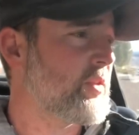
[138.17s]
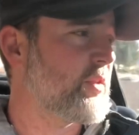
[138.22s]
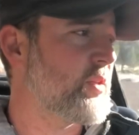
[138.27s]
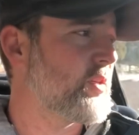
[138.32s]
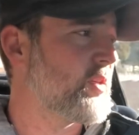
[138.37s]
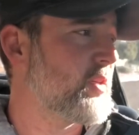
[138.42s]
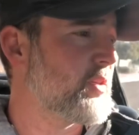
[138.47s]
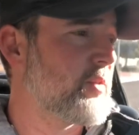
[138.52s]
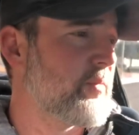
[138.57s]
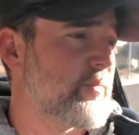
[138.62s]

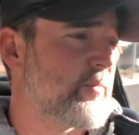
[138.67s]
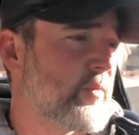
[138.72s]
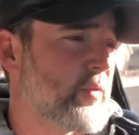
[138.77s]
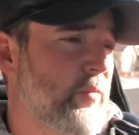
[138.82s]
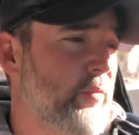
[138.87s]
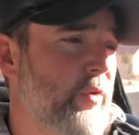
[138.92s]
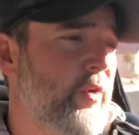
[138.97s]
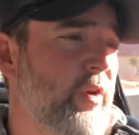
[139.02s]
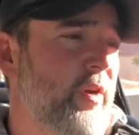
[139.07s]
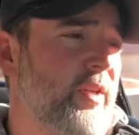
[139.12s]
The
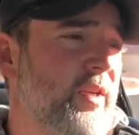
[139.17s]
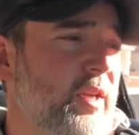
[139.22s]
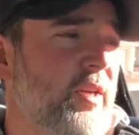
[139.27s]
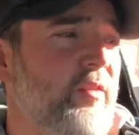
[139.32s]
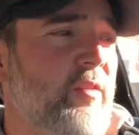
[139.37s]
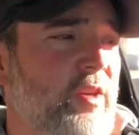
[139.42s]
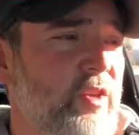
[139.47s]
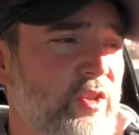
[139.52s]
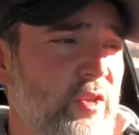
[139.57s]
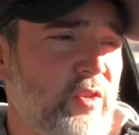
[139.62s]
rear end
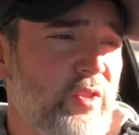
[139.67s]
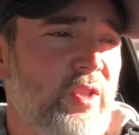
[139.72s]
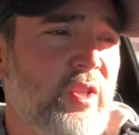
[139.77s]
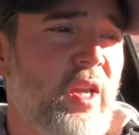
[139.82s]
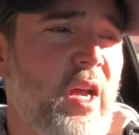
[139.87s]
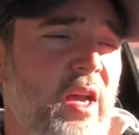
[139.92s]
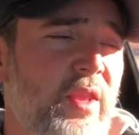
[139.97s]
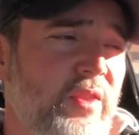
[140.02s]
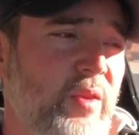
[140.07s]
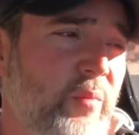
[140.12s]
gear ratio is
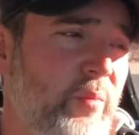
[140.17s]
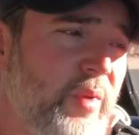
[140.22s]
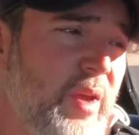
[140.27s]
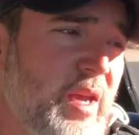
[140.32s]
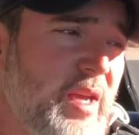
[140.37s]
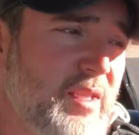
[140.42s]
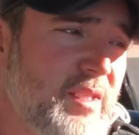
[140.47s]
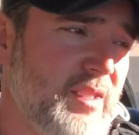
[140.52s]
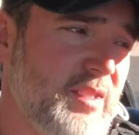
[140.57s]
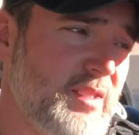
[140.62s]
not the
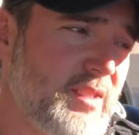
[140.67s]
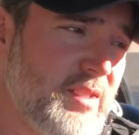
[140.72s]
best.